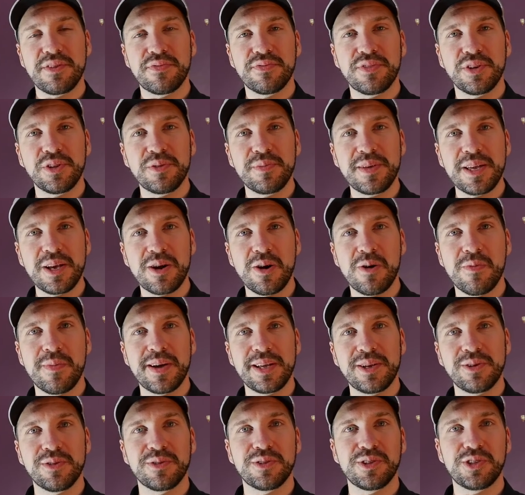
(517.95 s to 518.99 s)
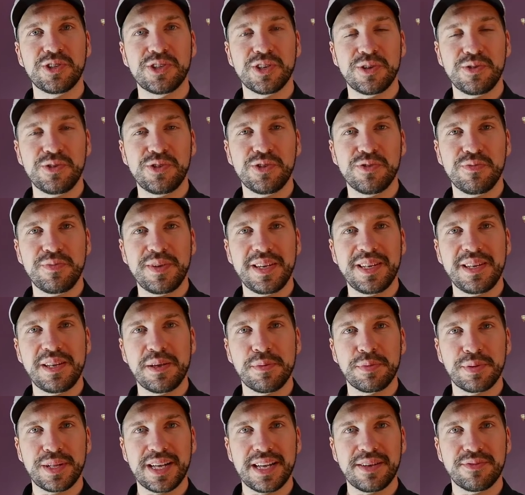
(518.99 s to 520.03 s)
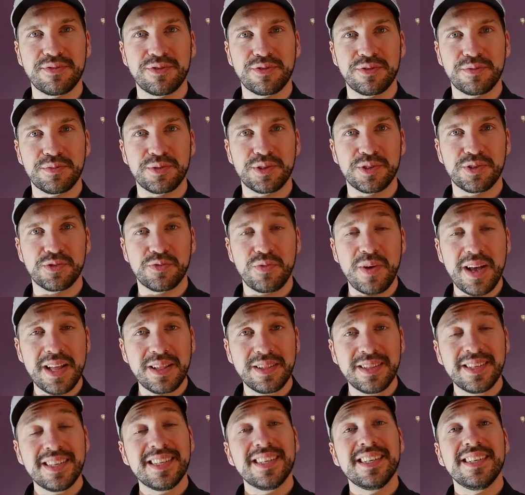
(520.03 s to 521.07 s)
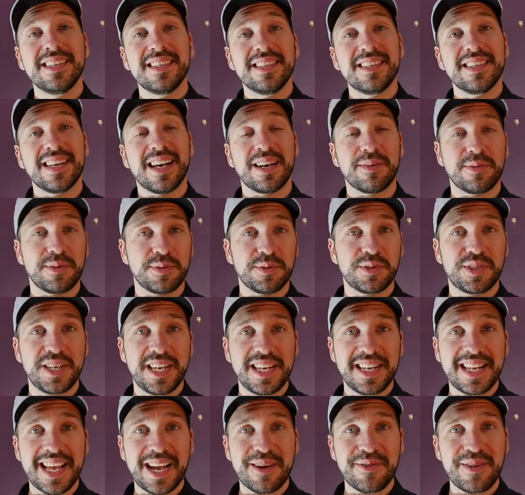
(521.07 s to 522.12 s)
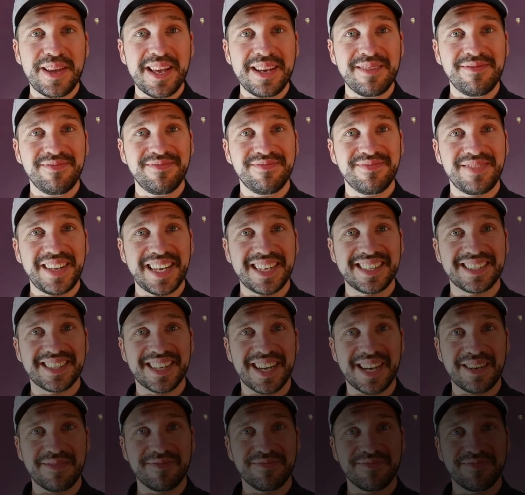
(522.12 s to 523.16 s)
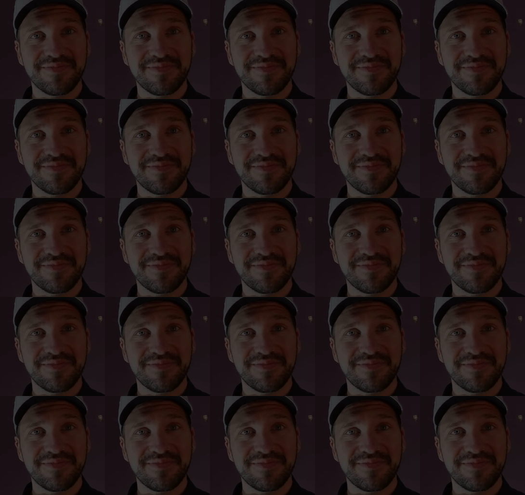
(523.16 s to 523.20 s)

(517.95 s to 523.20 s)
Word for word: Follow me on my other social media platforms as well. And we will see you down here next time.